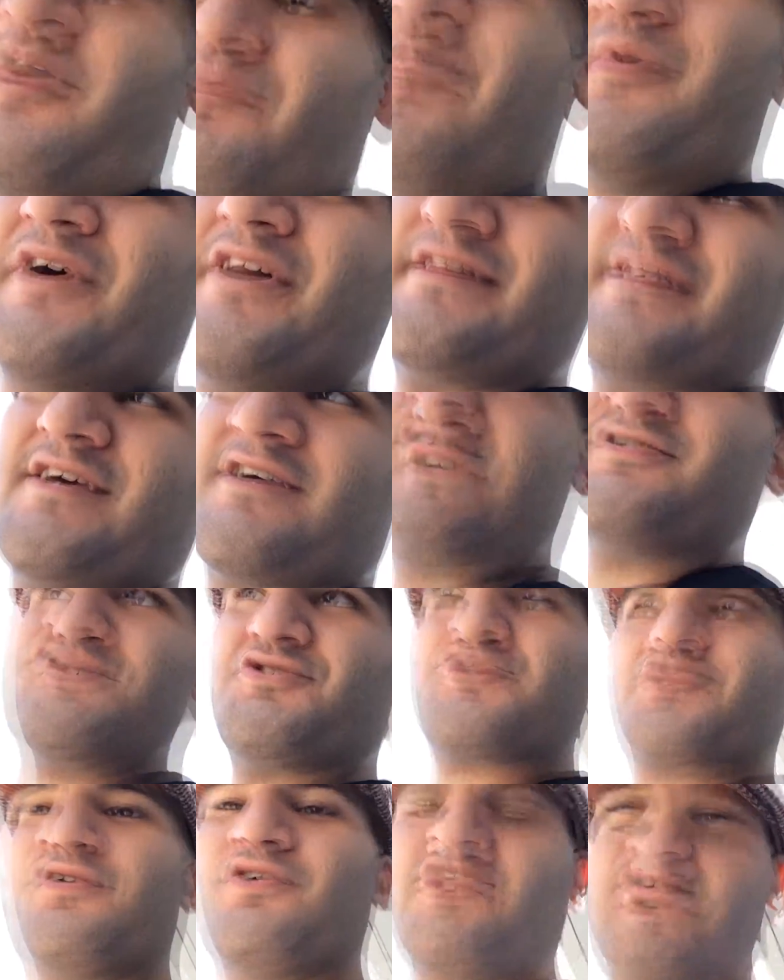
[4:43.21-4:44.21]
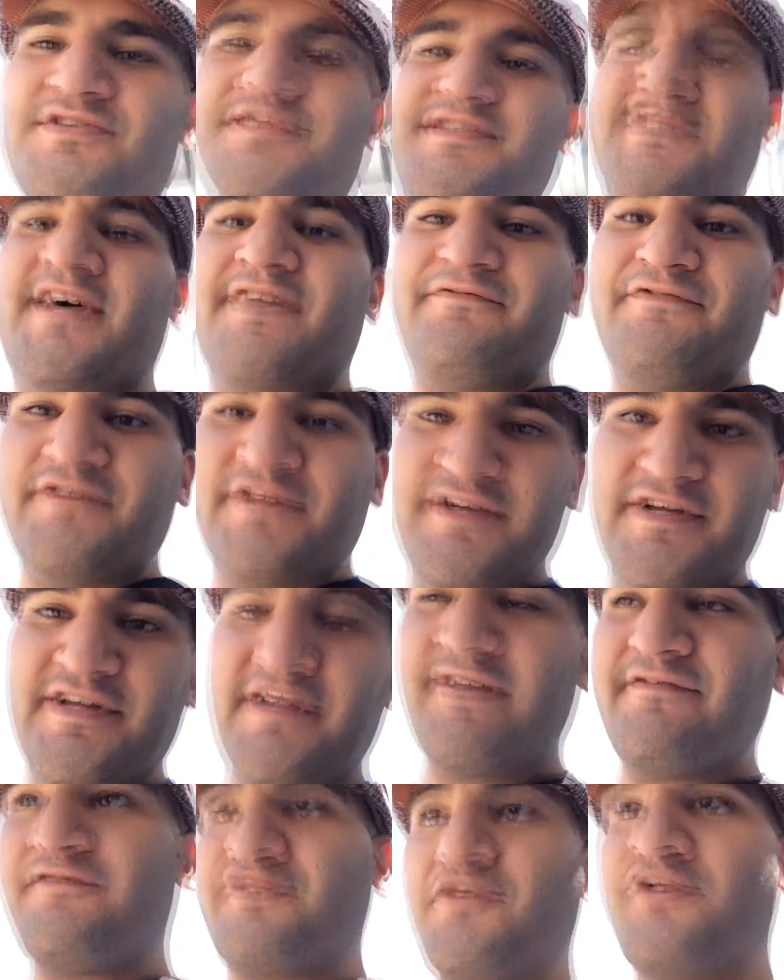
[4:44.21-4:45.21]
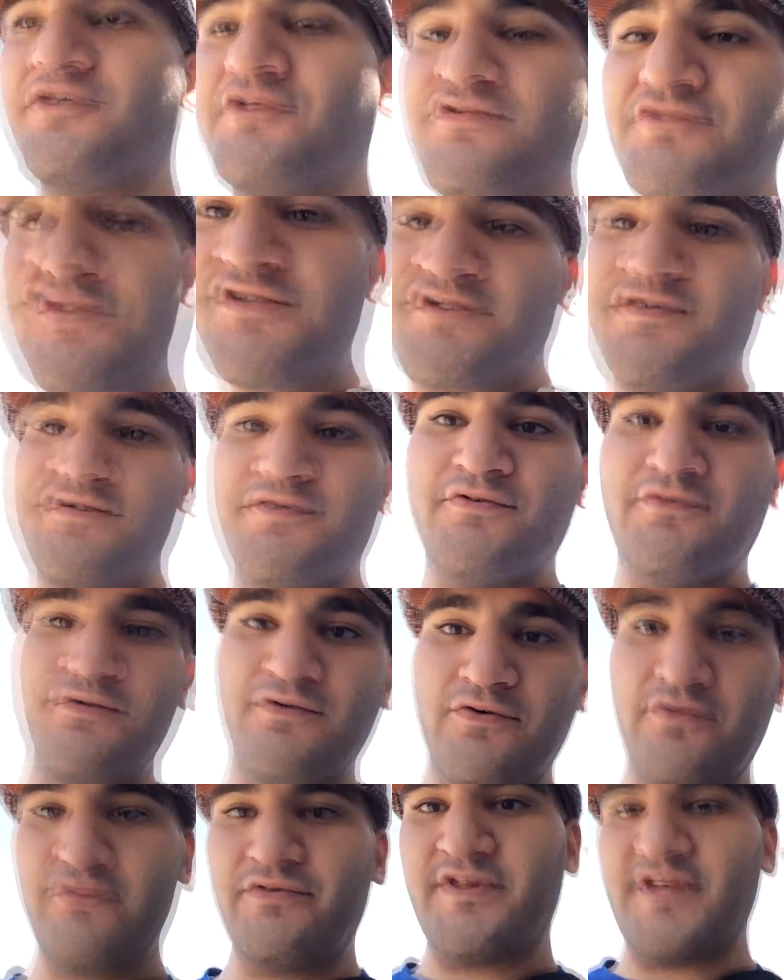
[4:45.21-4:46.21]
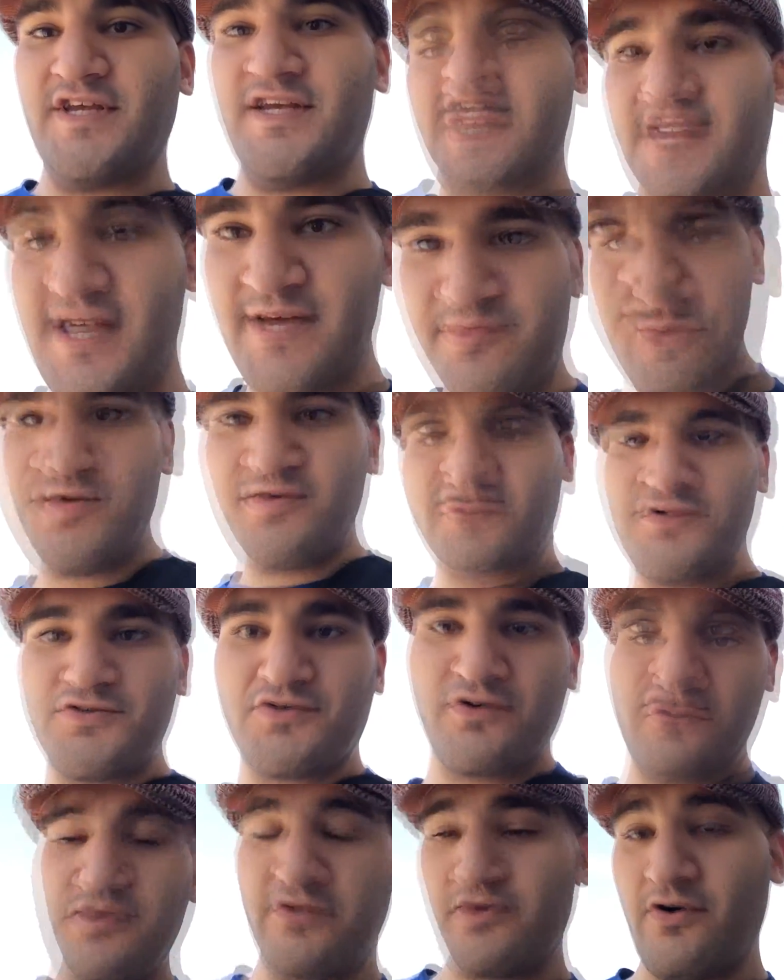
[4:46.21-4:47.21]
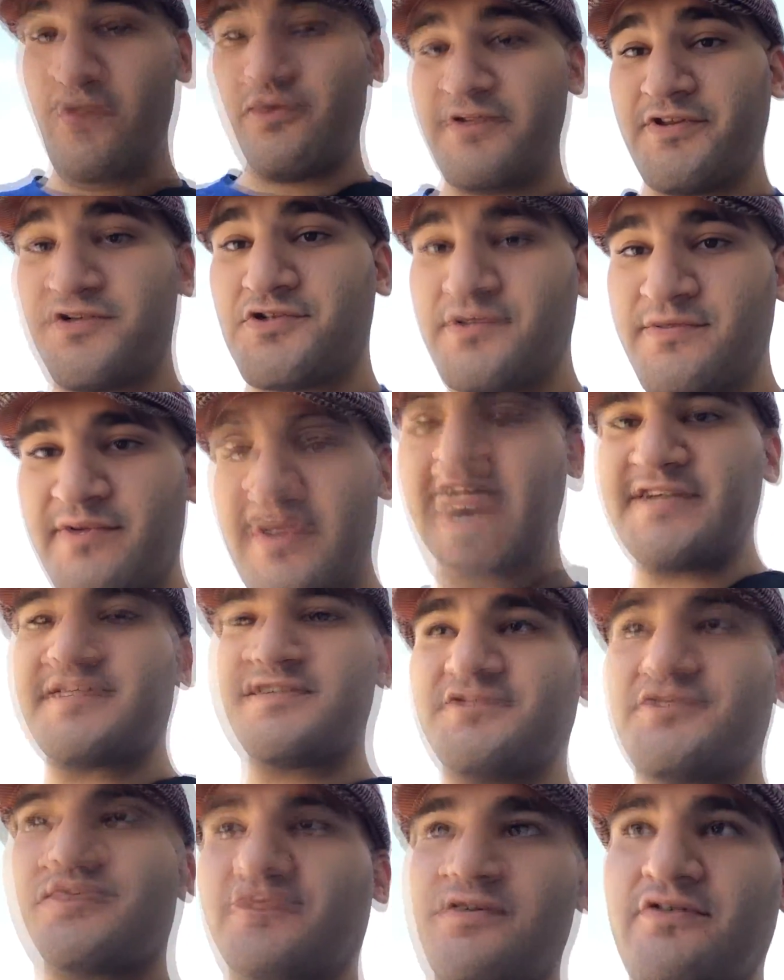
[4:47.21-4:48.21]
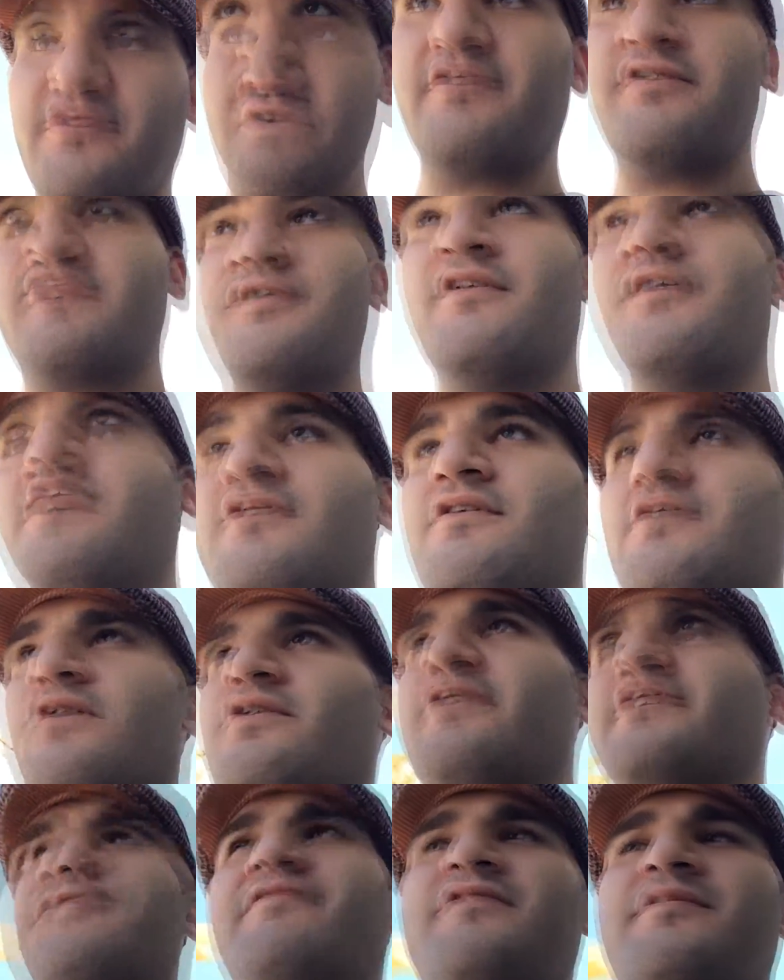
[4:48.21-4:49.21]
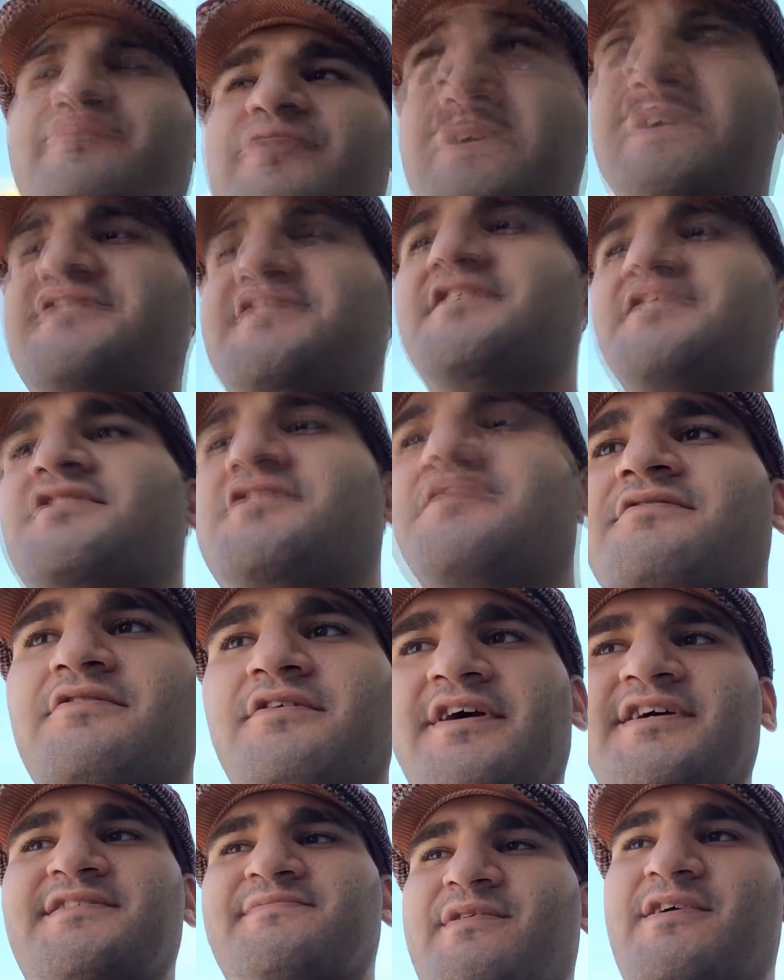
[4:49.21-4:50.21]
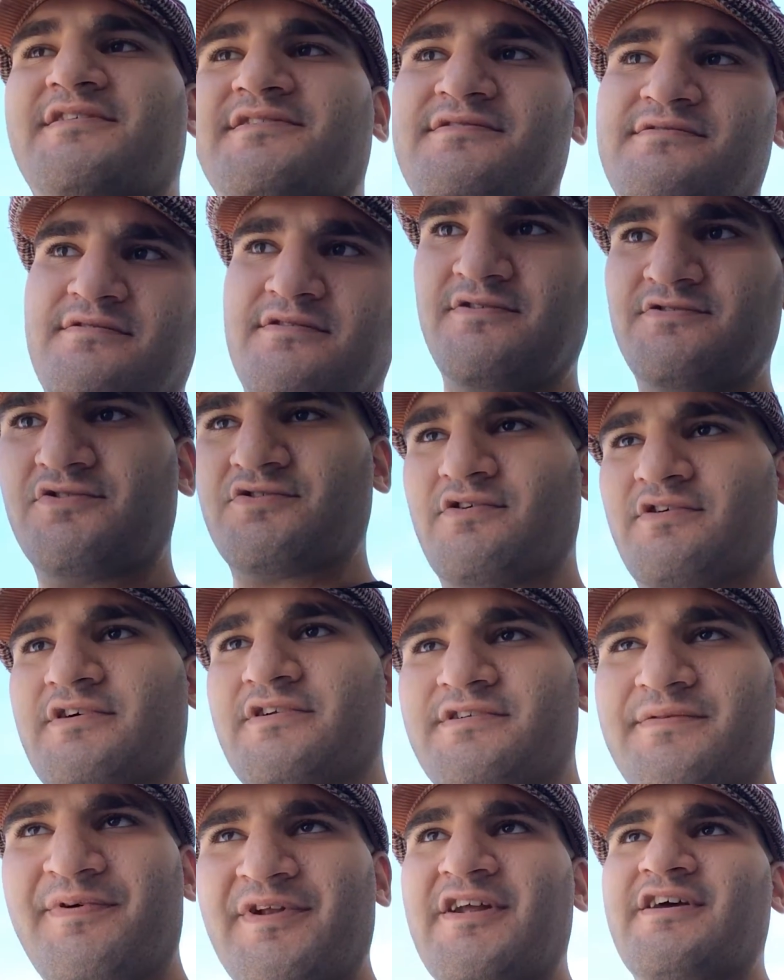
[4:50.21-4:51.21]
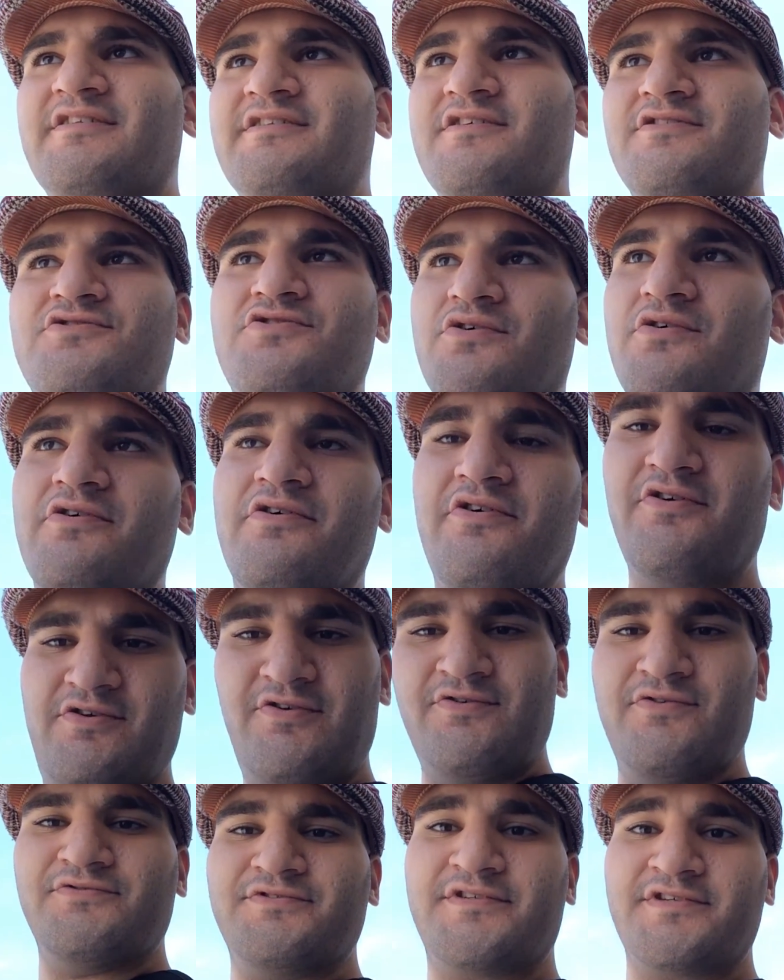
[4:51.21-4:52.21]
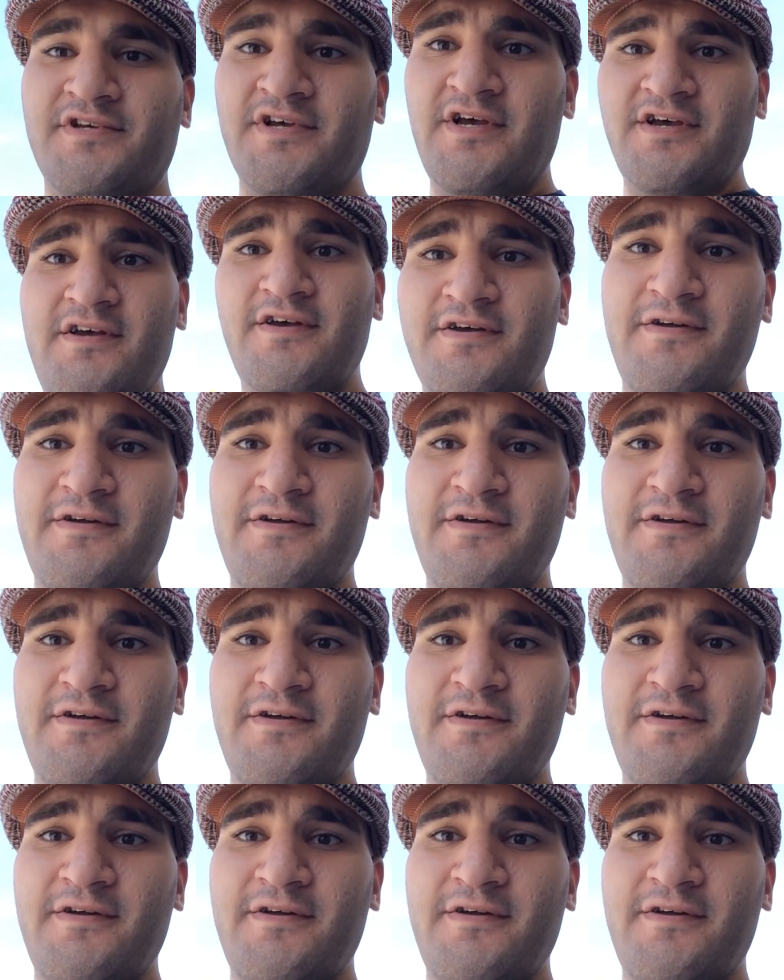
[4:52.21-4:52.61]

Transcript: But the controls definitely, if you're used to the GameCube controller or the Dreamcast controller, or even the PlayStation or Xbox controller, depending on the controller you use,